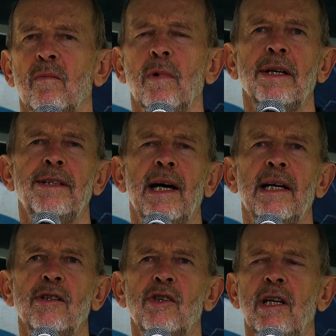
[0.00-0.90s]
My
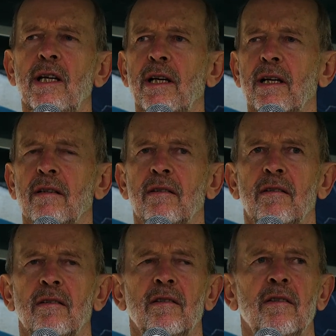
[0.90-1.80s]
days here,
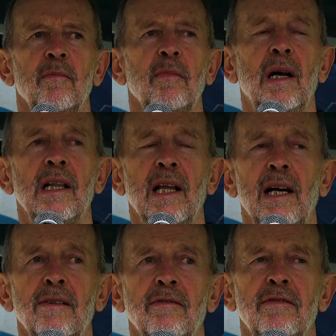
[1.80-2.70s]
my
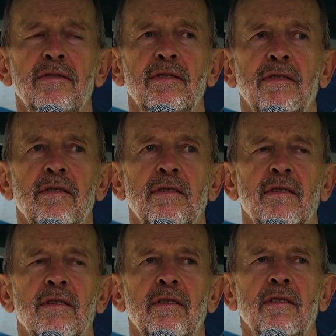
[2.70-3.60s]
love,
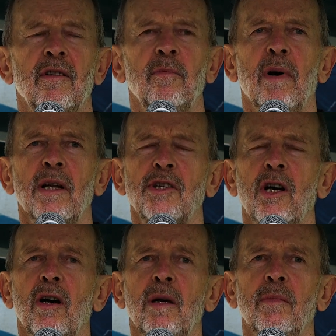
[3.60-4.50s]
my
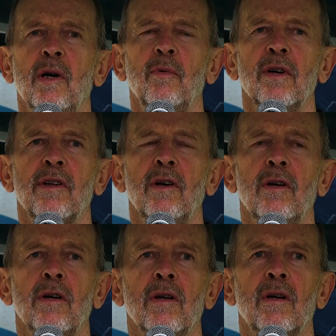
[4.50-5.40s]
time with
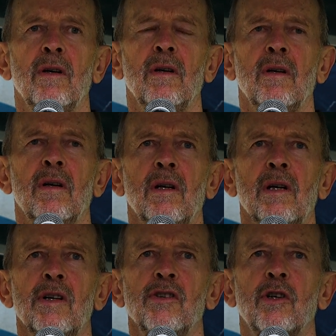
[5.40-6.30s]
her
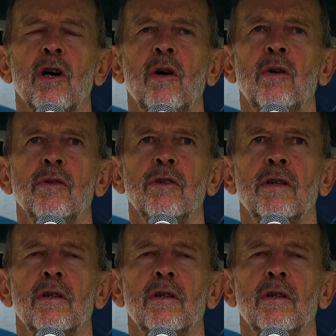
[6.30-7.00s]
is gold.